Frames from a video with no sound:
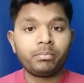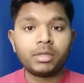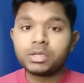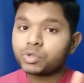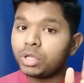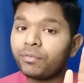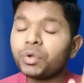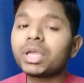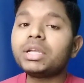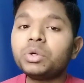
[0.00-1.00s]
so if you
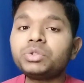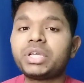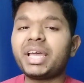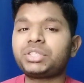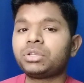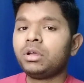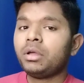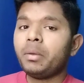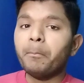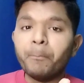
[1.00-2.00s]
cannot get
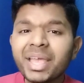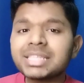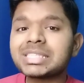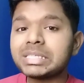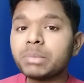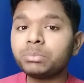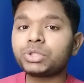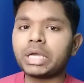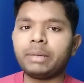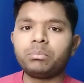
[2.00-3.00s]
maximum time